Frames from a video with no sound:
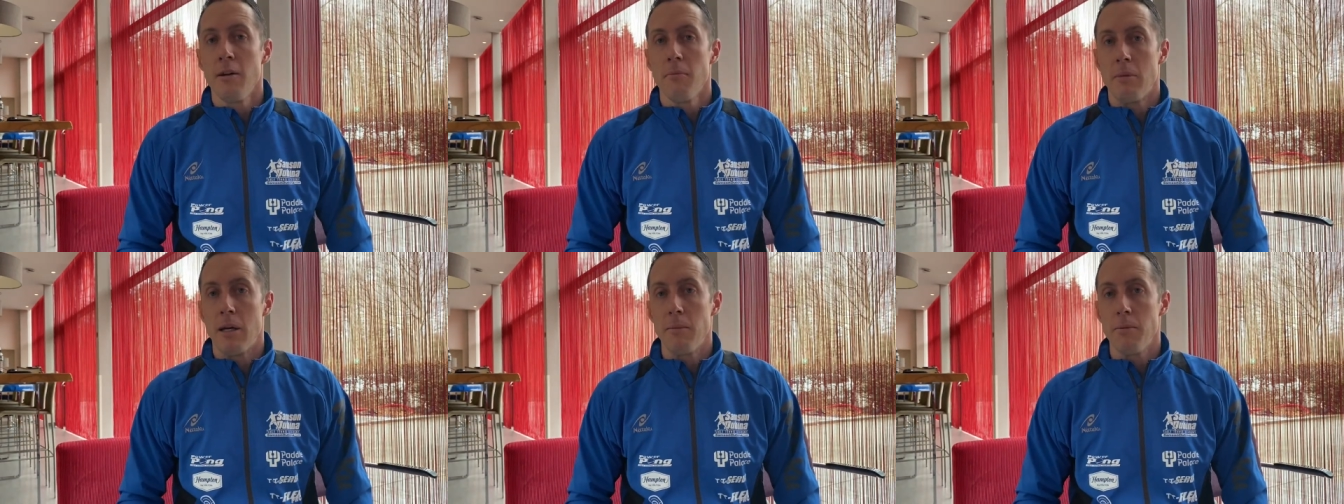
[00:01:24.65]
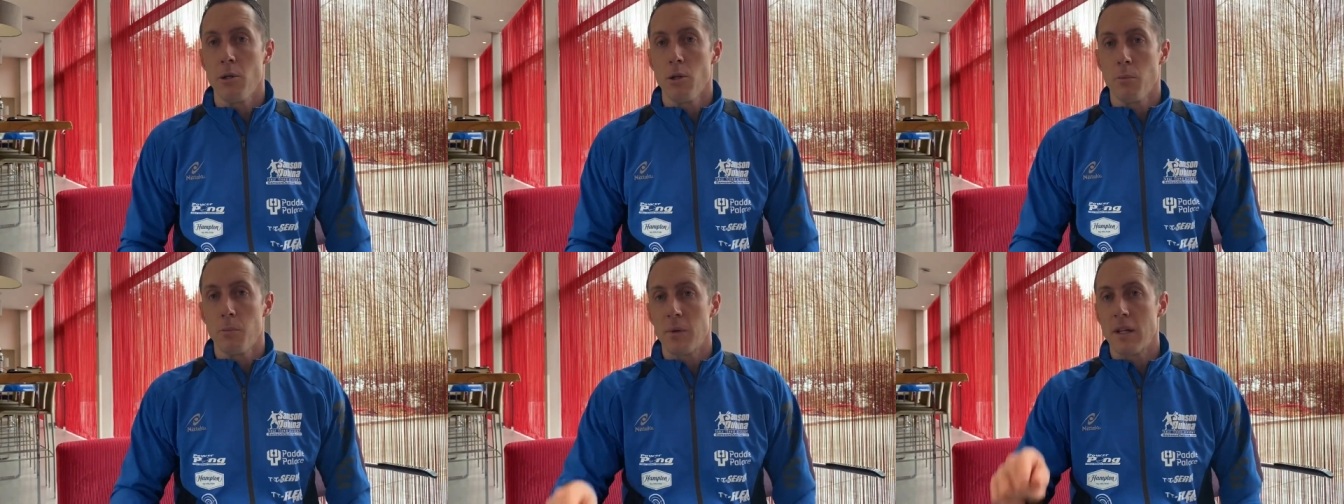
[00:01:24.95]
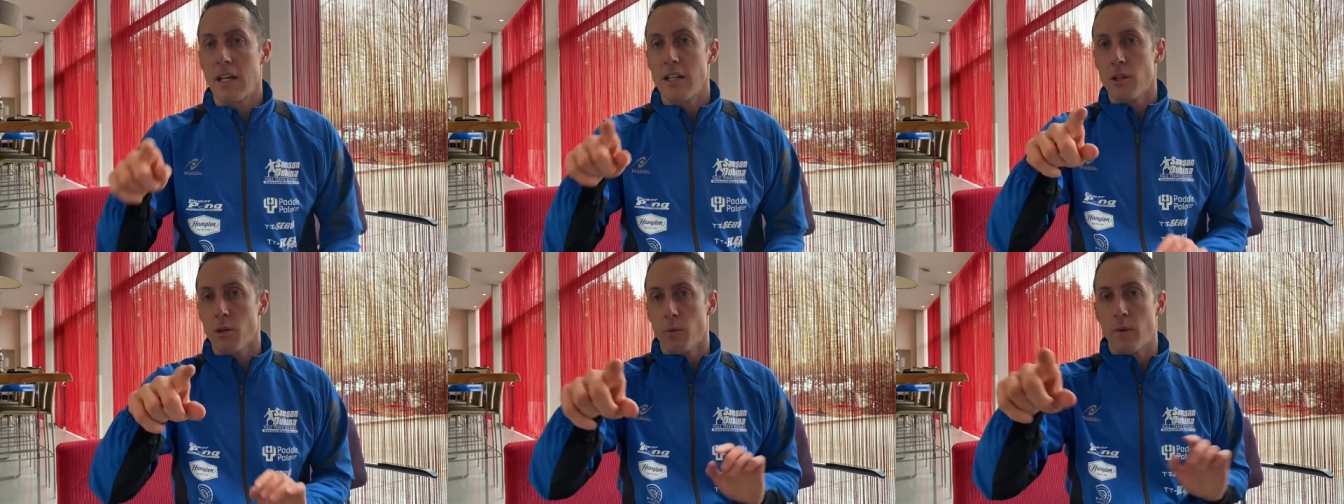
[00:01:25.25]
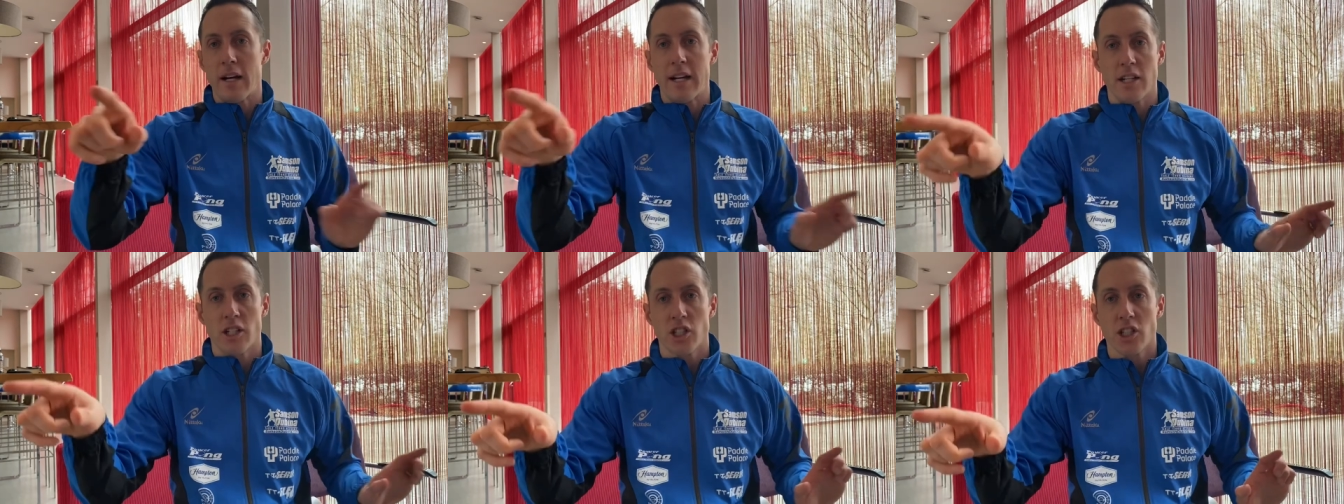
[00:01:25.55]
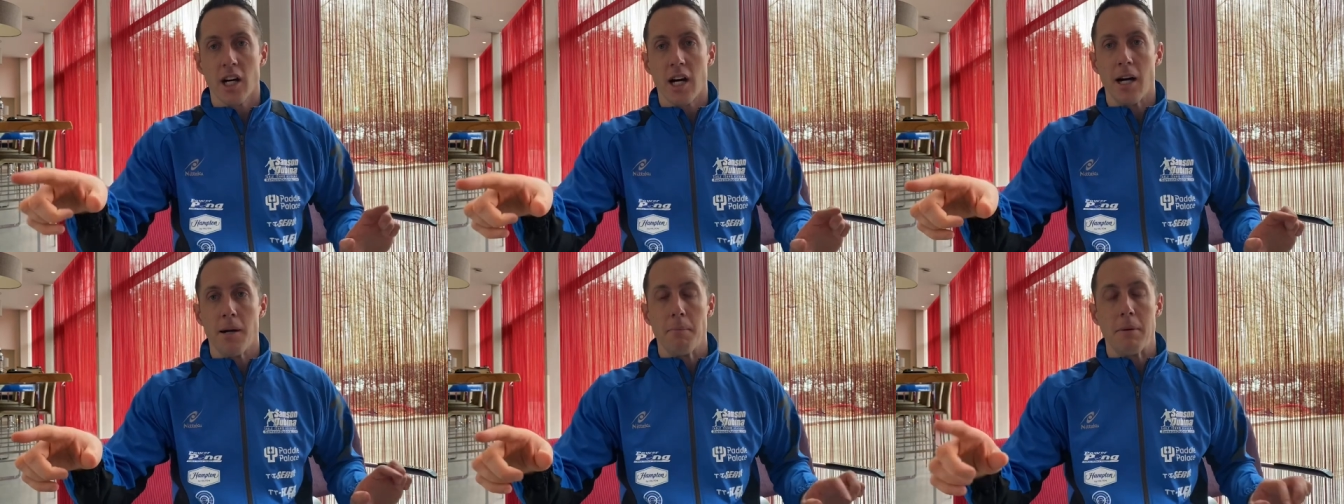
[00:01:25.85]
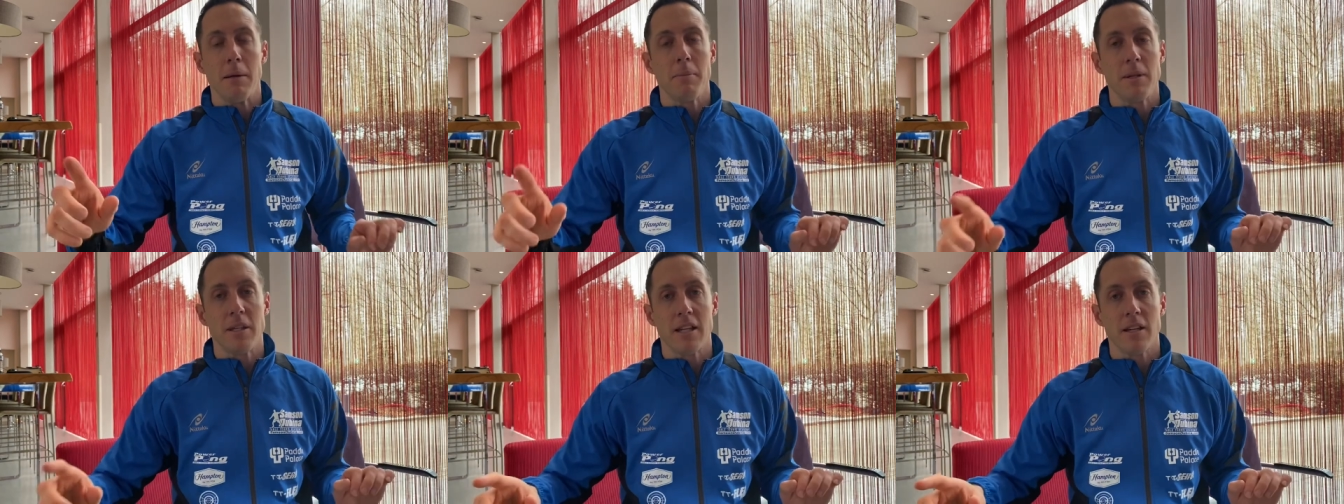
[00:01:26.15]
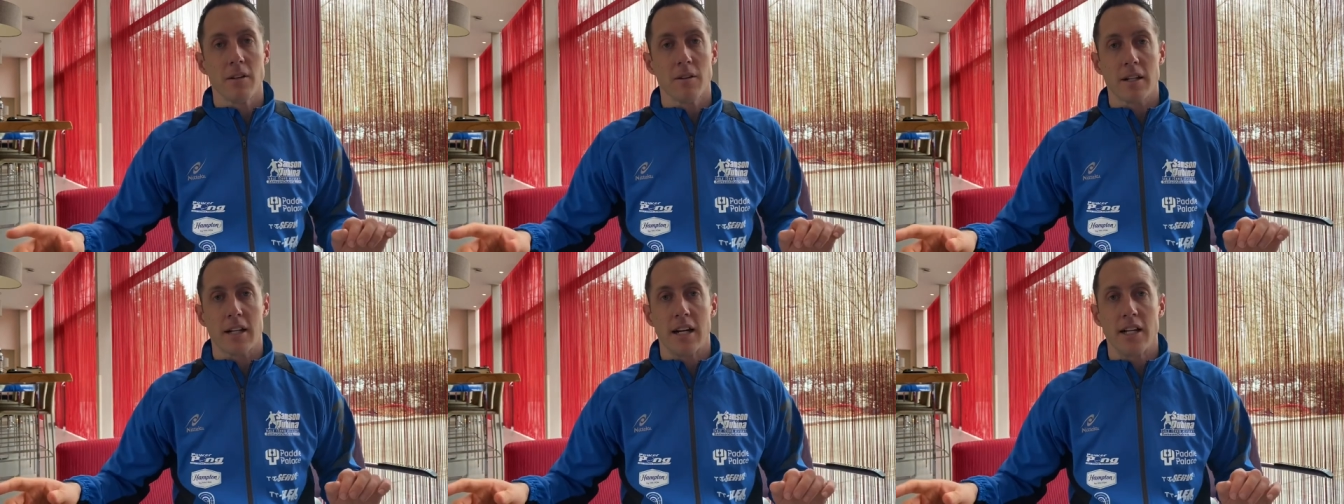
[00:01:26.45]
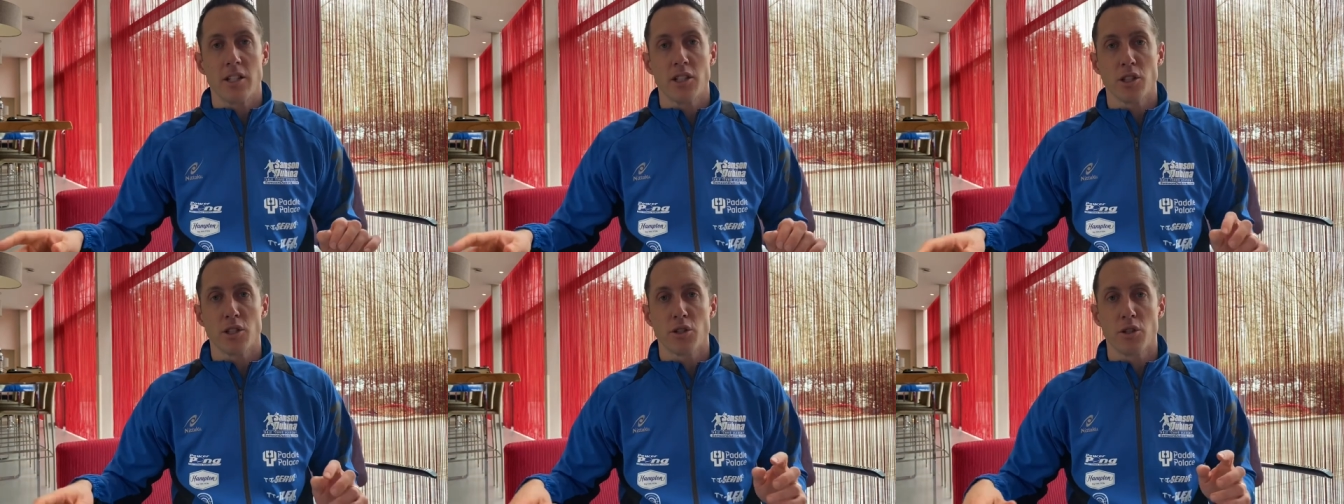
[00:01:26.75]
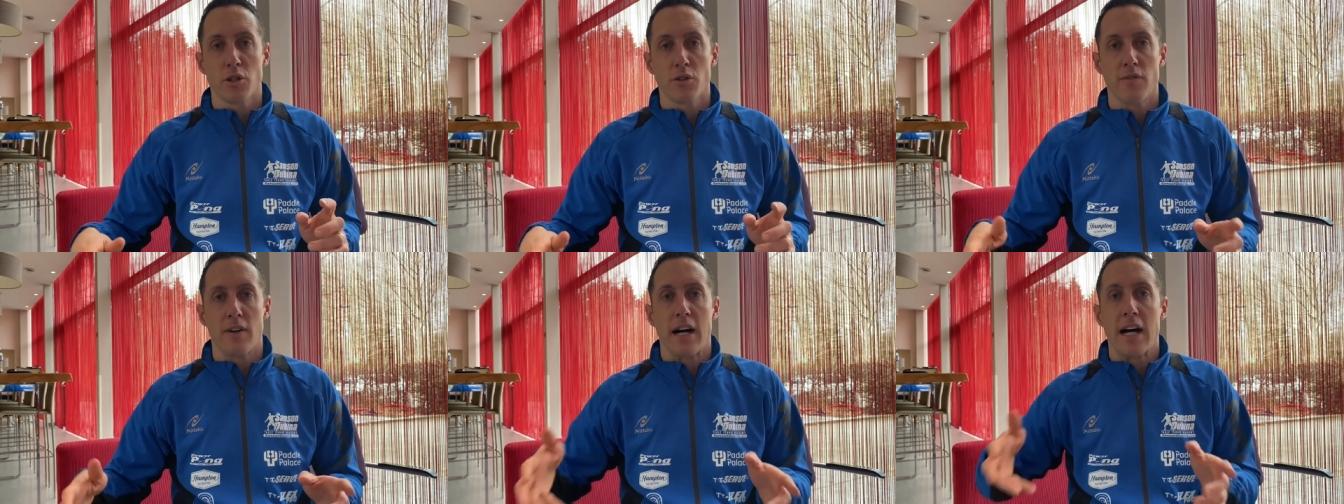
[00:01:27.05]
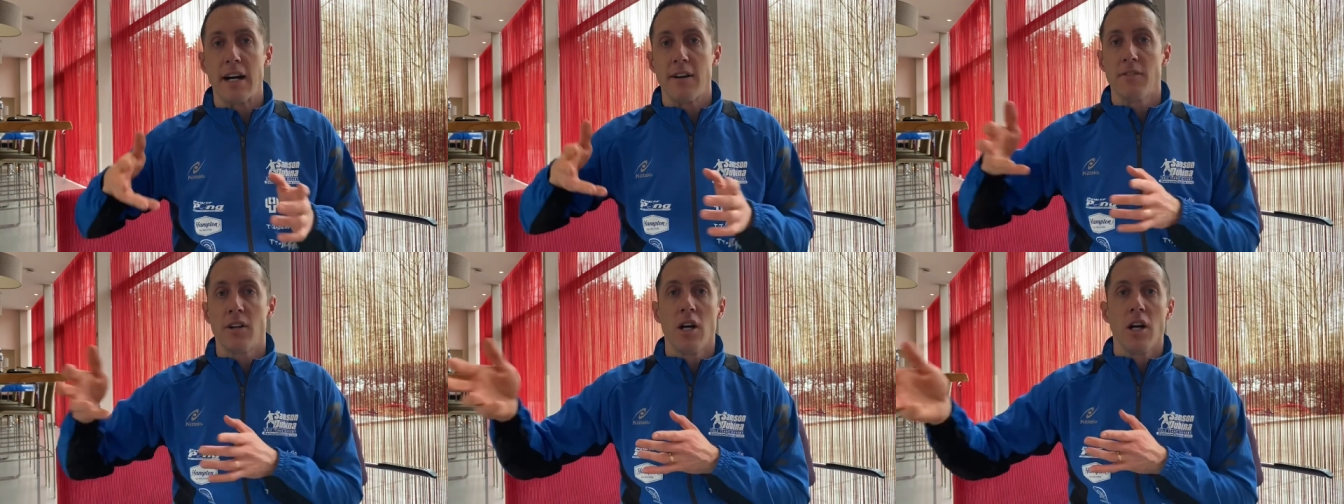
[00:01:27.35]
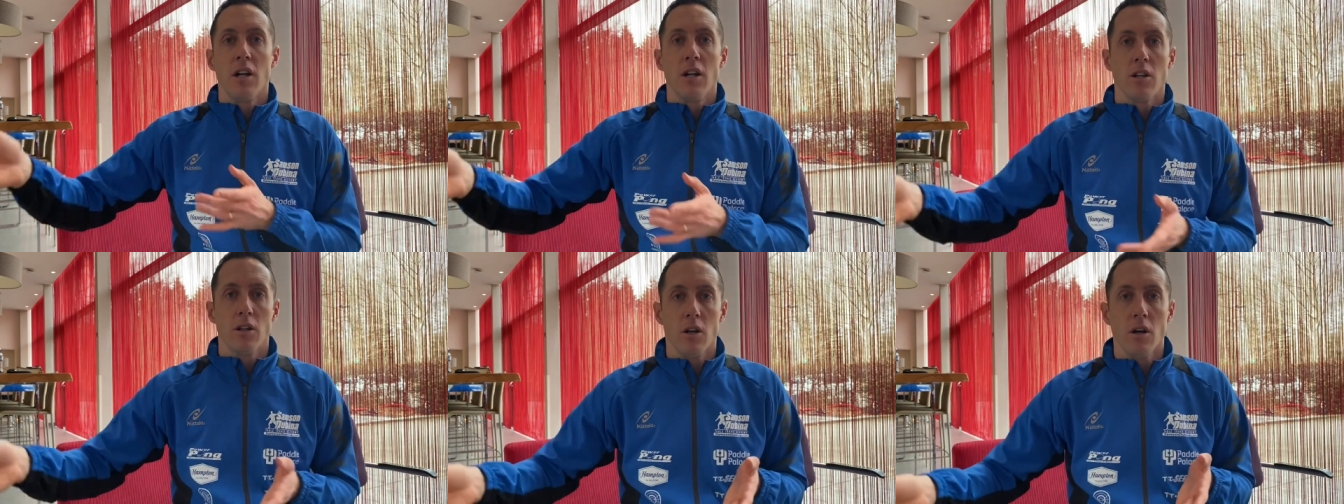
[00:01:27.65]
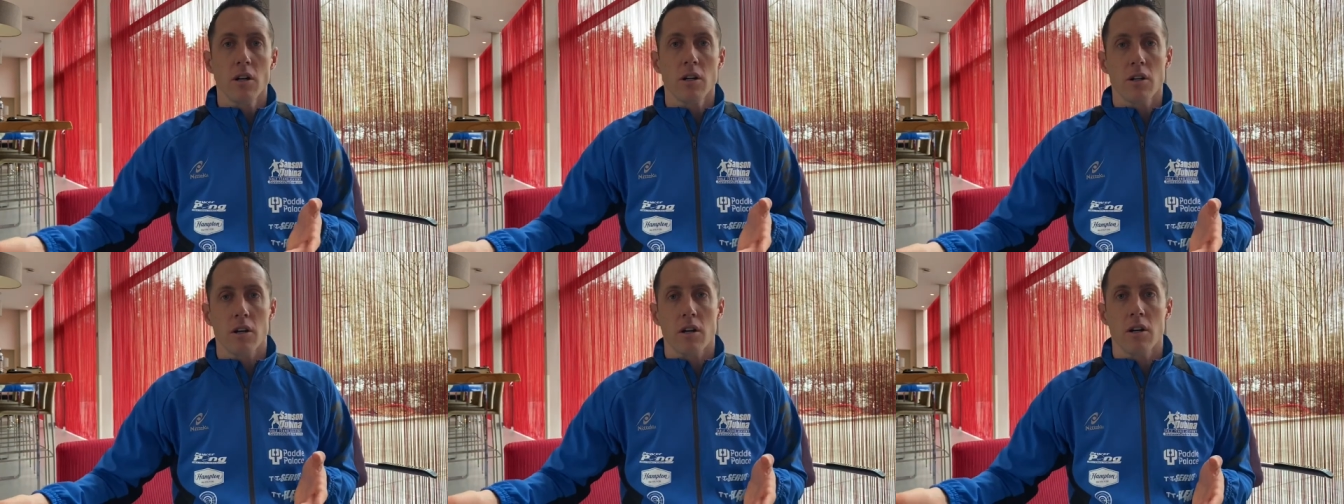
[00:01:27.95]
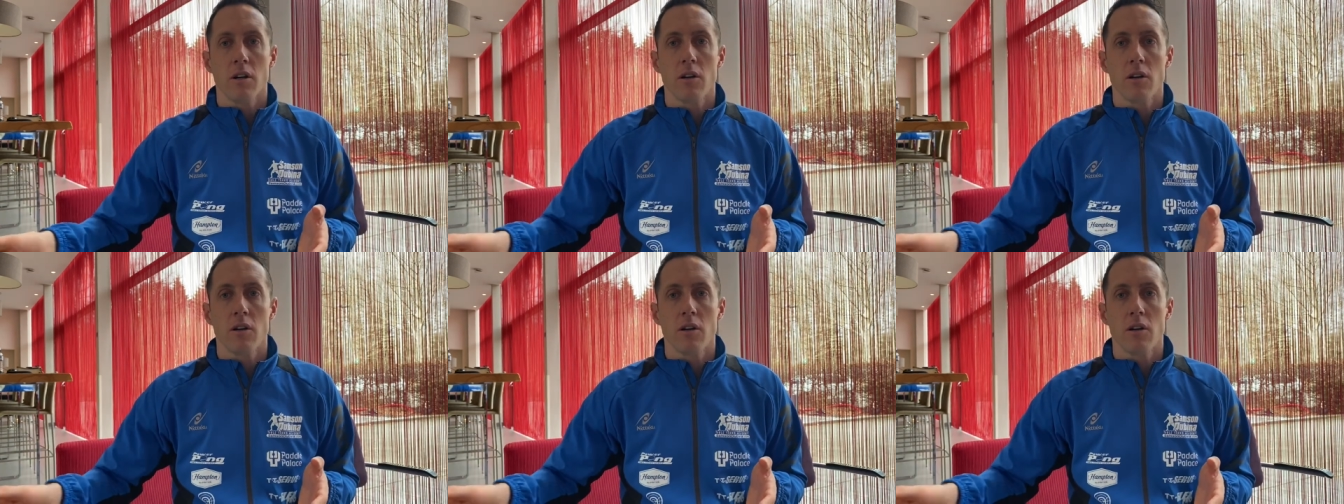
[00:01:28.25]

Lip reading: Maybe you played the right shot. Maybe the other guy just survived longer.